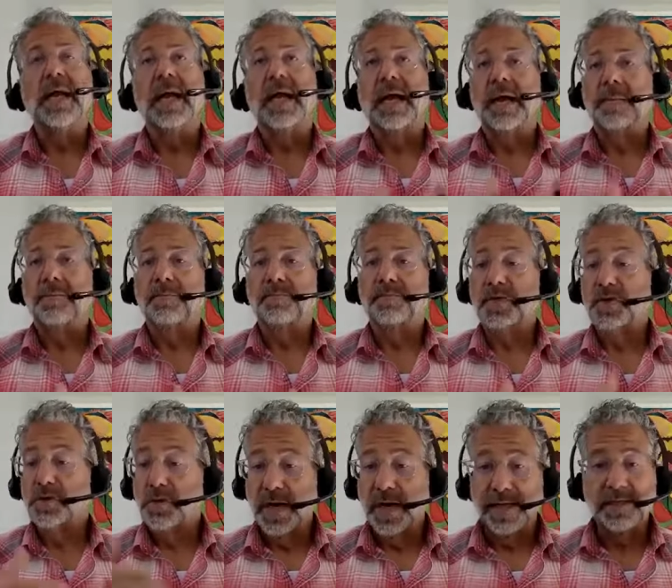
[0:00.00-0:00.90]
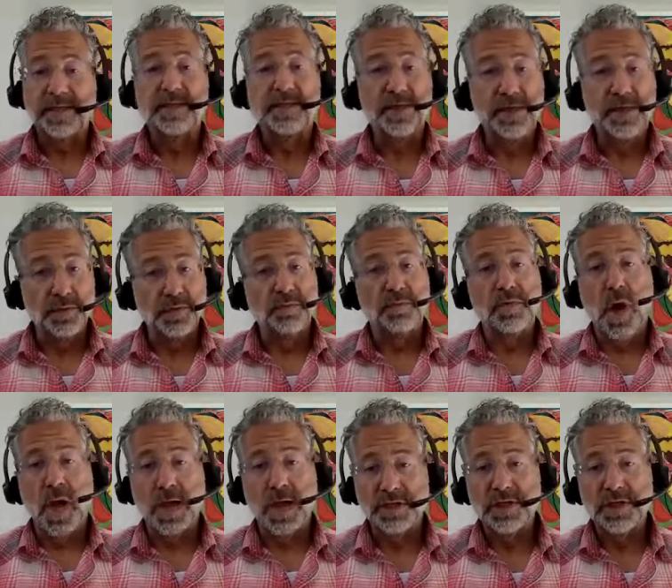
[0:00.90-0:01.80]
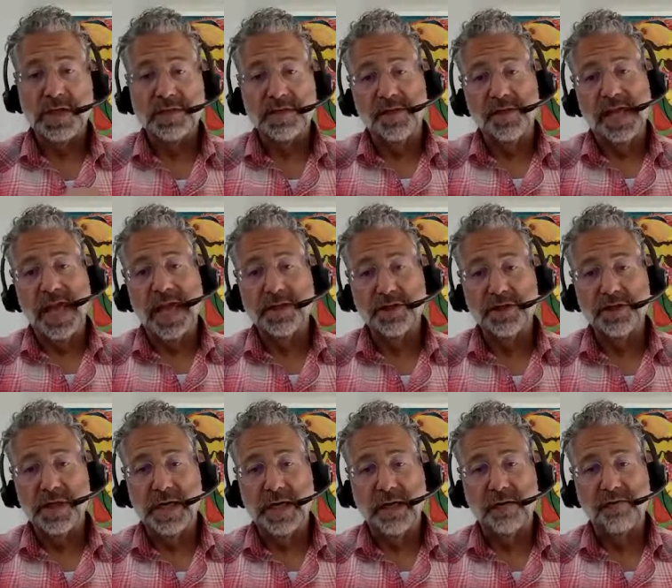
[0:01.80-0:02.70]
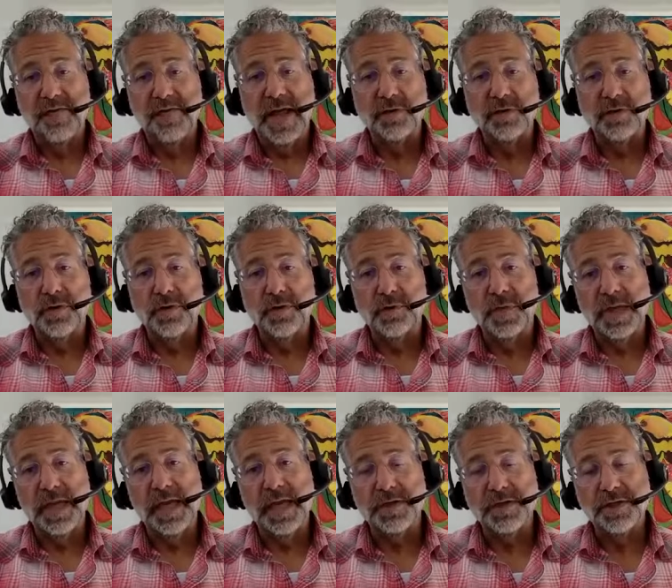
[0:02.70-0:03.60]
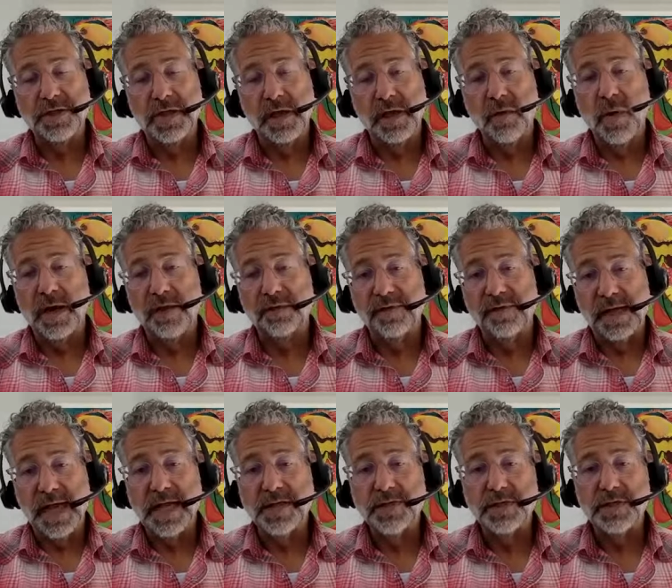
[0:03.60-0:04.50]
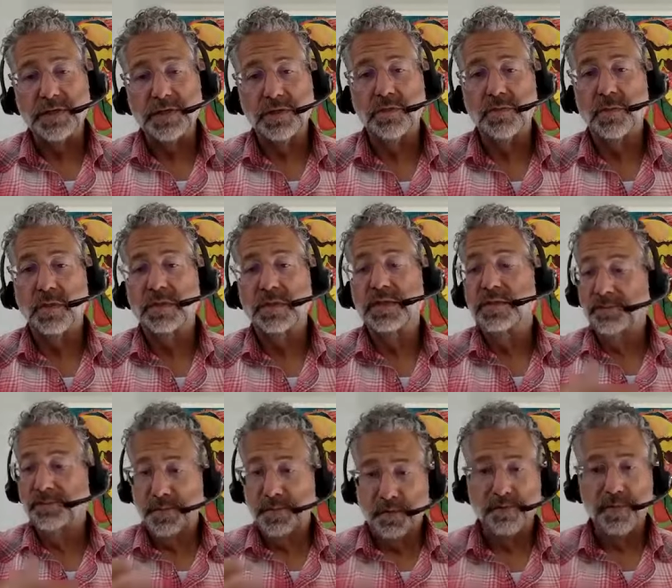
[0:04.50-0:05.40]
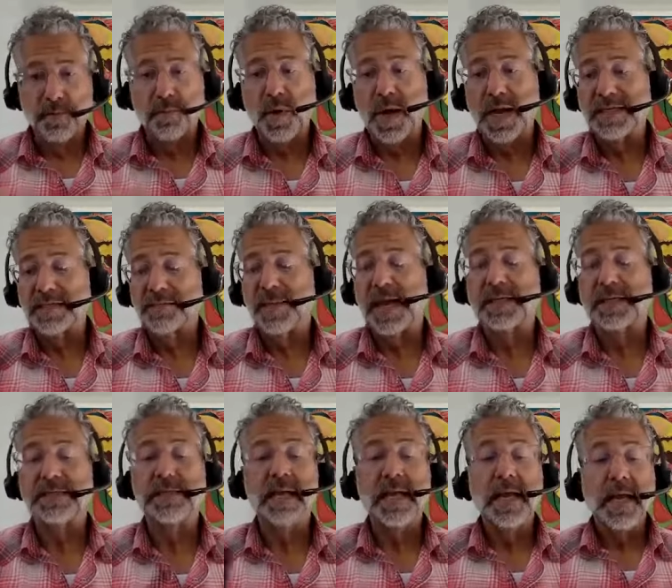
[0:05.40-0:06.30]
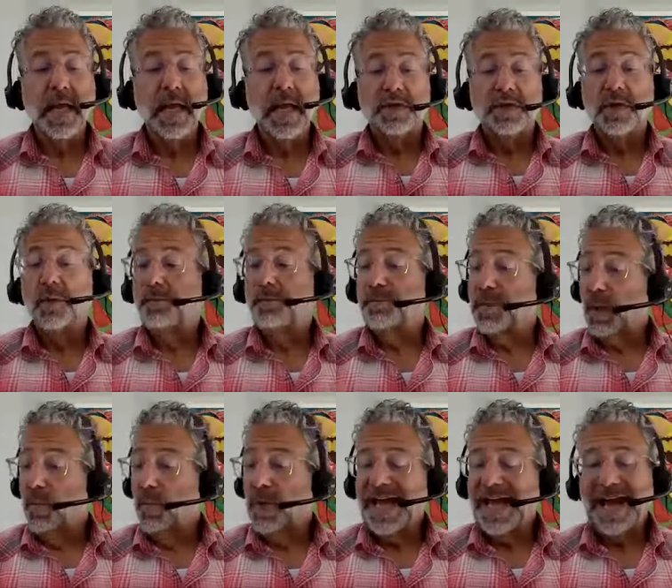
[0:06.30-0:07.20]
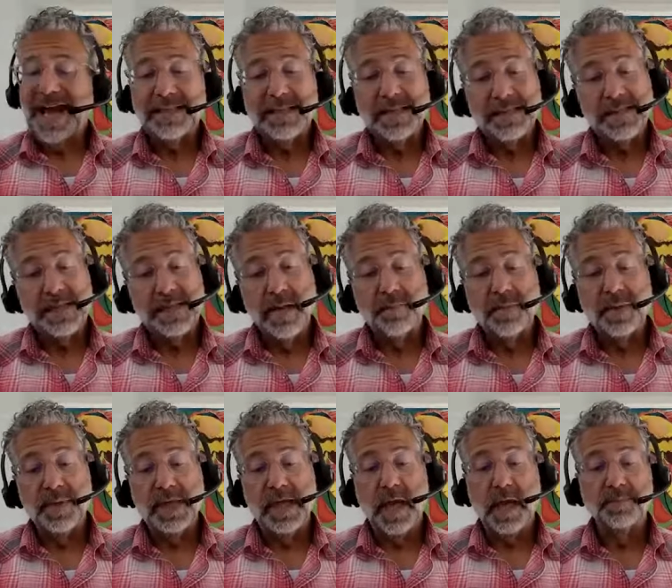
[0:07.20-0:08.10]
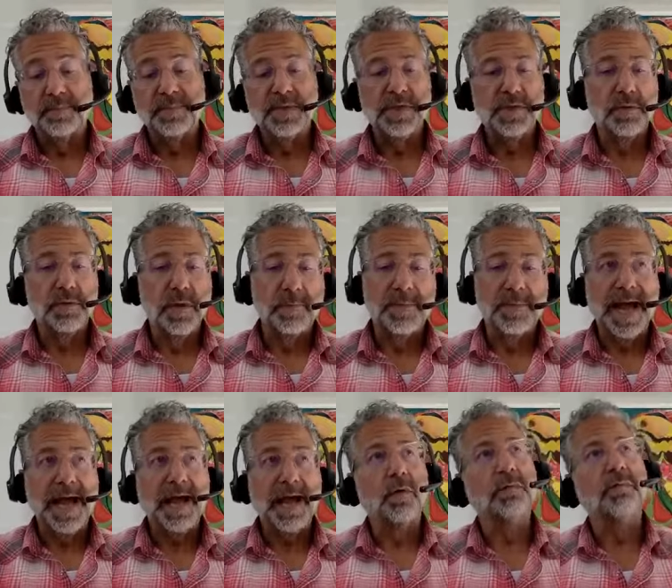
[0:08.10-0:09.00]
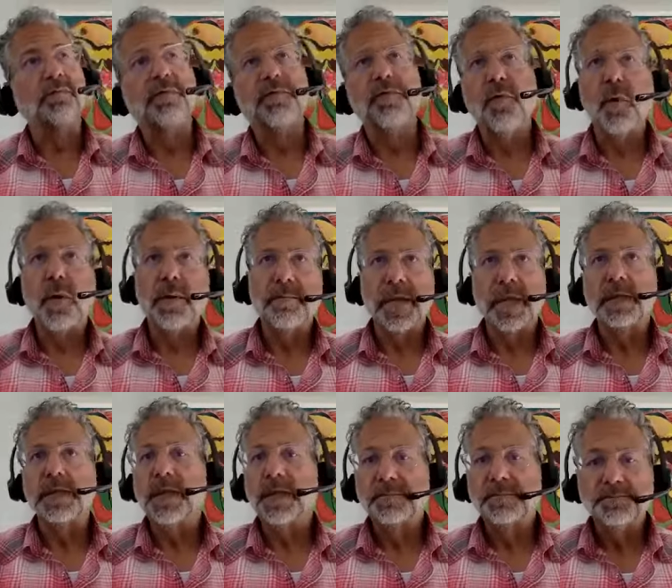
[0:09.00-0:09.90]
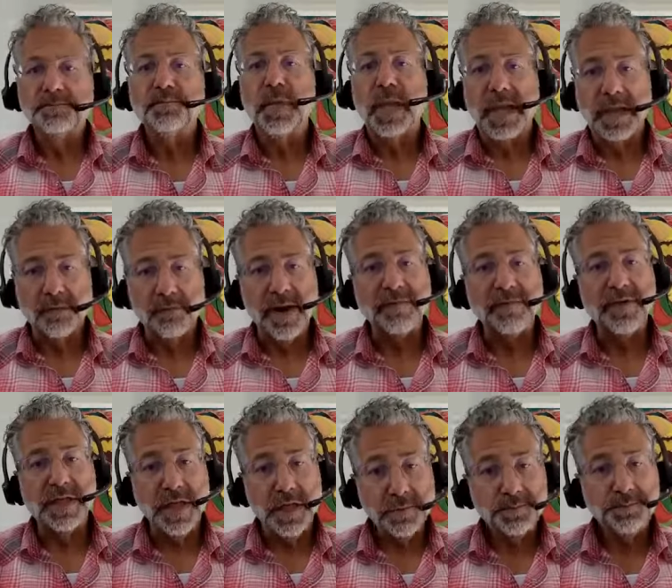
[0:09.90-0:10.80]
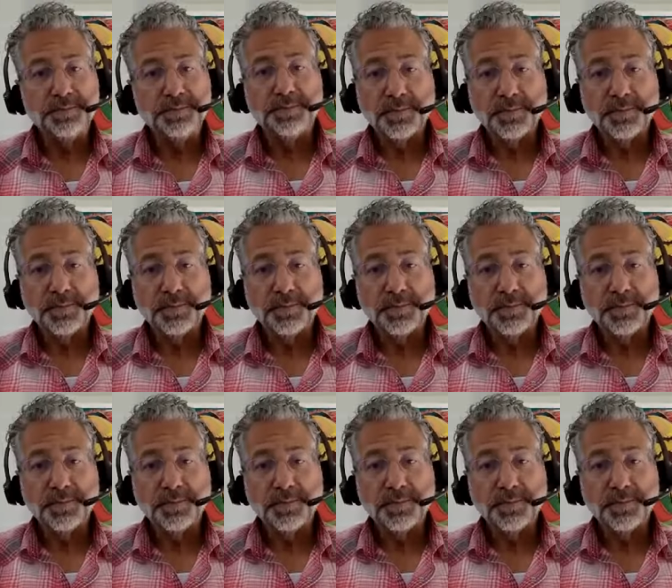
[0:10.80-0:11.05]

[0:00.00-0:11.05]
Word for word: um, trying to do cost justification and value communication and quantification tools for prospects. So we got this company up to about 4 million in revenue. Mm-hmm.